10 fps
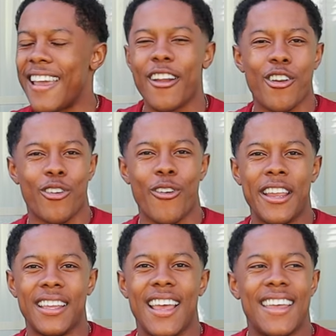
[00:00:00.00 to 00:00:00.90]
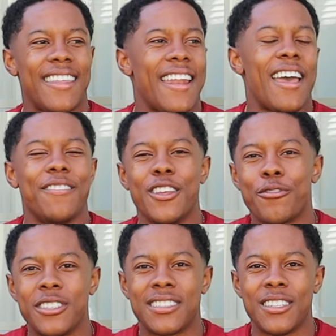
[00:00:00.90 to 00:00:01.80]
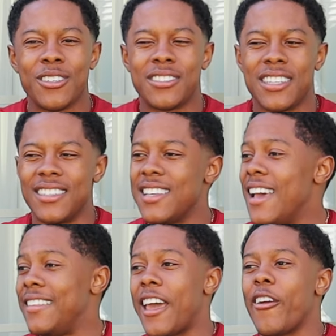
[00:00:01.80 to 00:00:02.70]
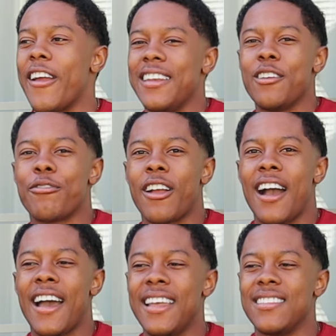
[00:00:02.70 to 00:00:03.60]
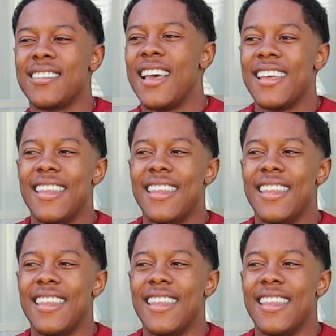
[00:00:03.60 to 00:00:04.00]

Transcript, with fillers: that are great, that have different skill sets, that are at different heights,